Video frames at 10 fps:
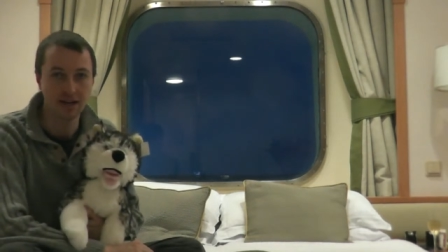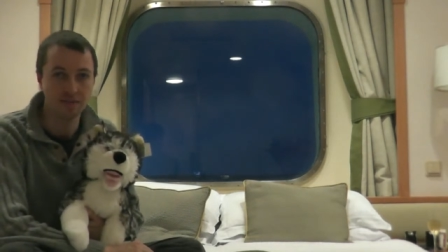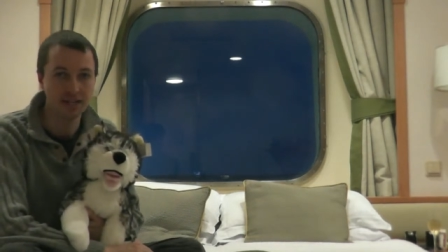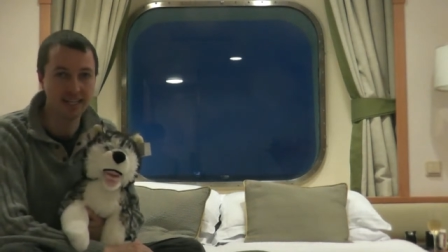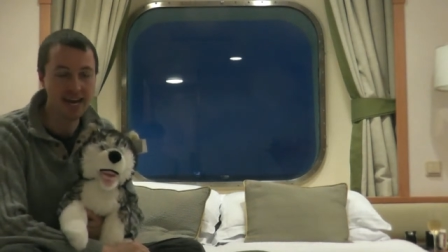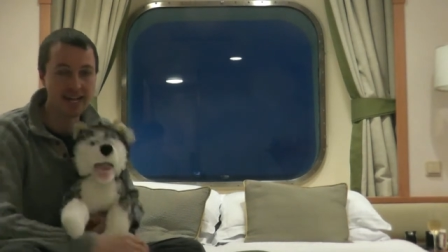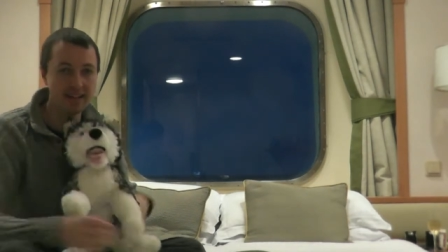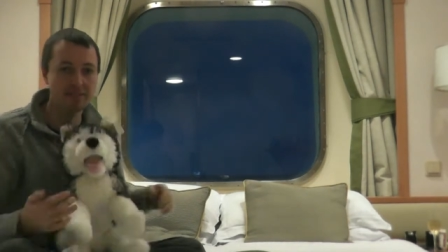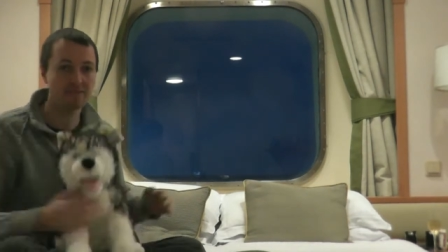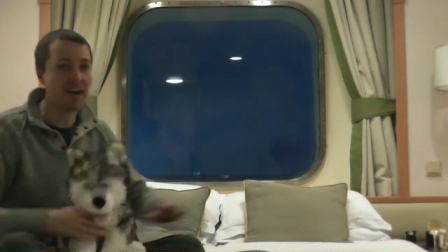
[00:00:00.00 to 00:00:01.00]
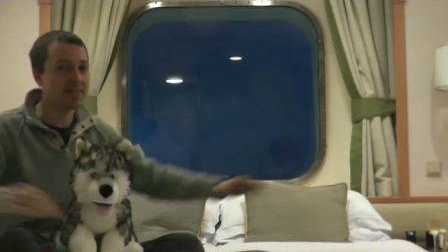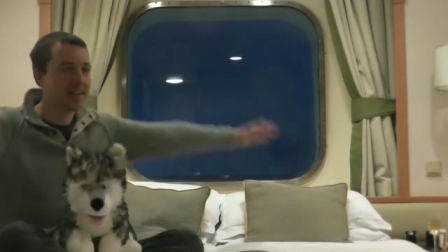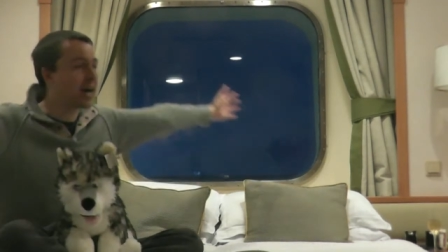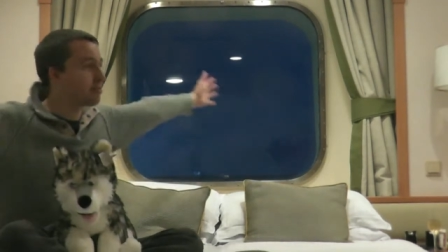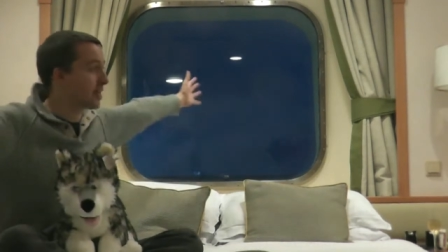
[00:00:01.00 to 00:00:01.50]
But again, it's
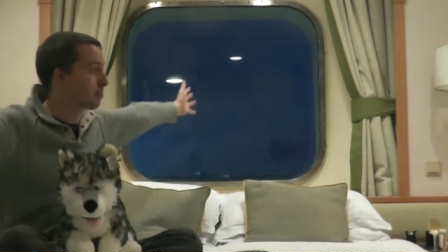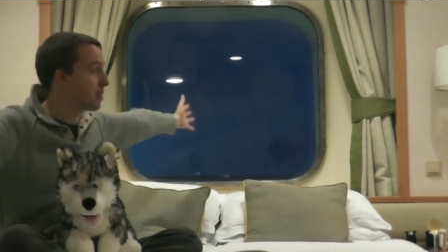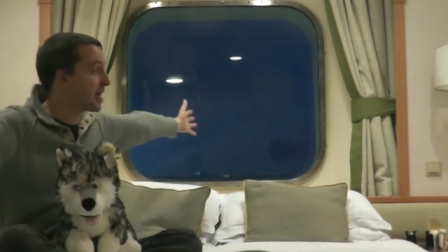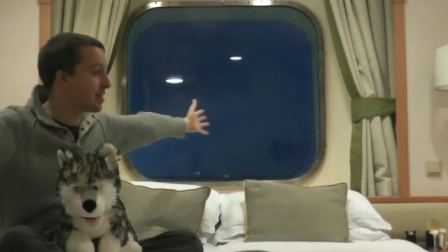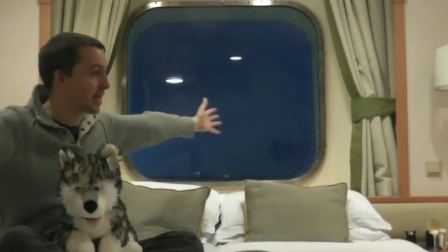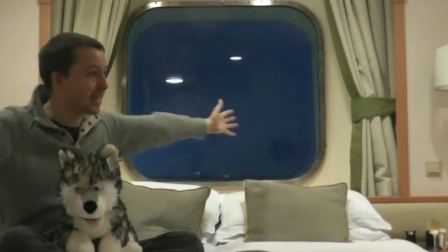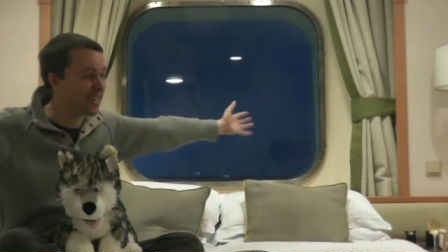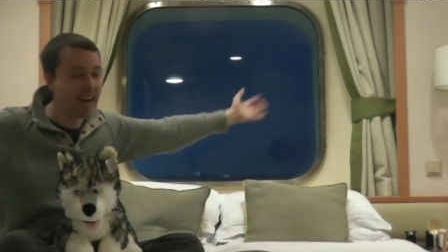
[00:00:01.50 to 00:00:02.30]
fantastic being here